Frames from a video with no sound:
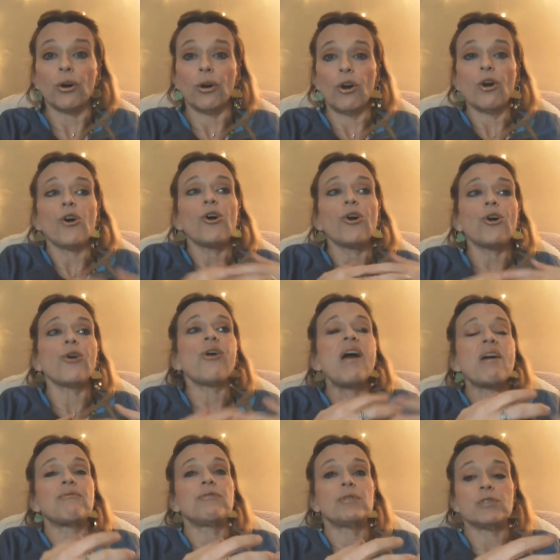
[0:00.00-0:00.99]
her
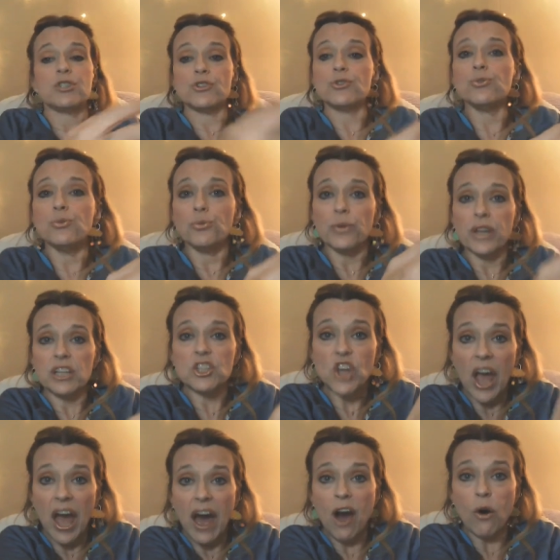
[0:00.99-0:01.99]
efforts to reach
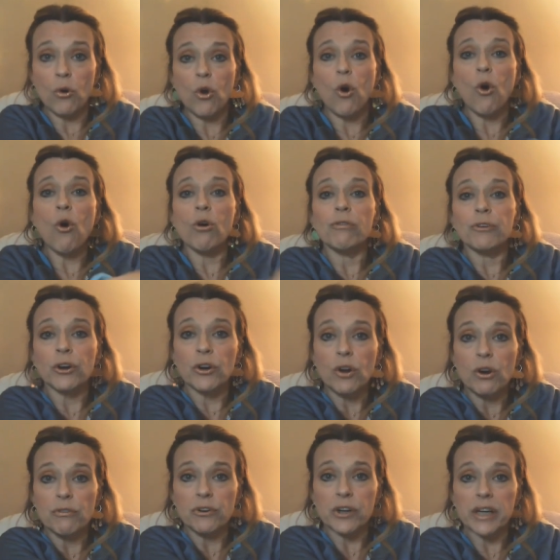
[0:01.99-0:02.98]
out over and over
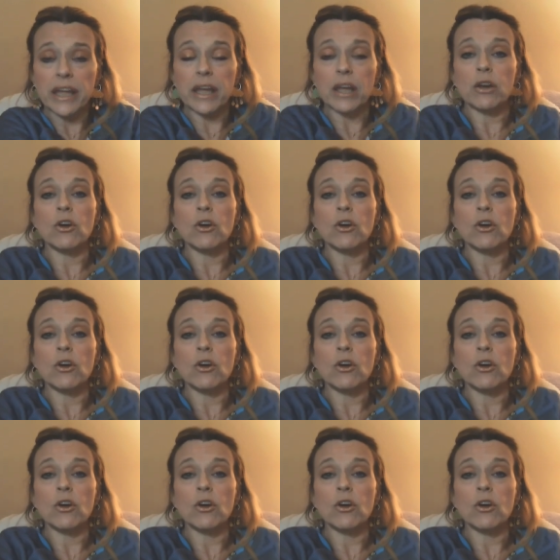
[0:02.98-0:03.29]
again